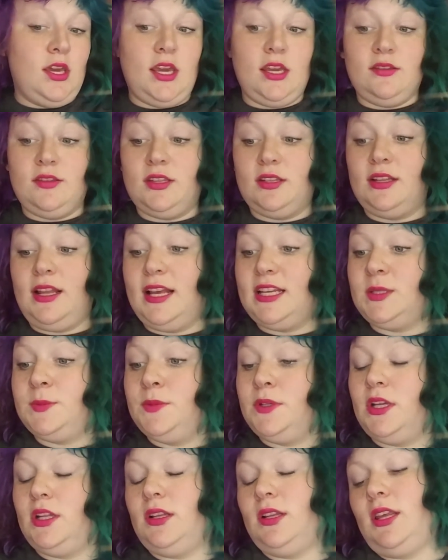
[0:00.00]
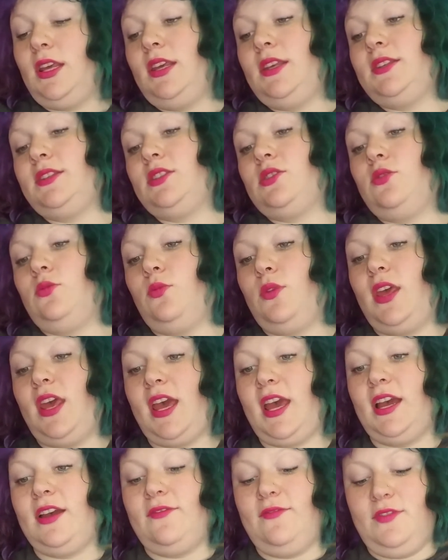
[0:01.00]
And then last but not least, we
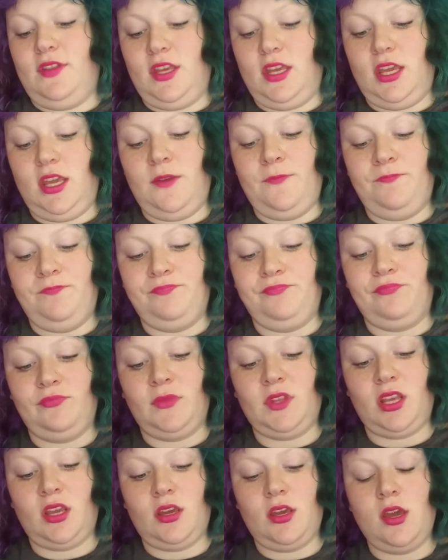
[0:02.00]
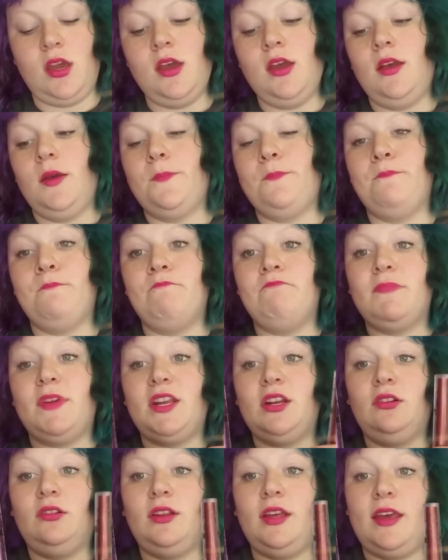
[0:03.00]
have the
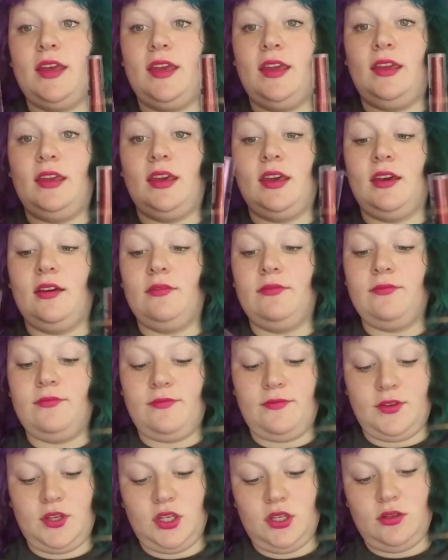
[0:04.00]
Middle AF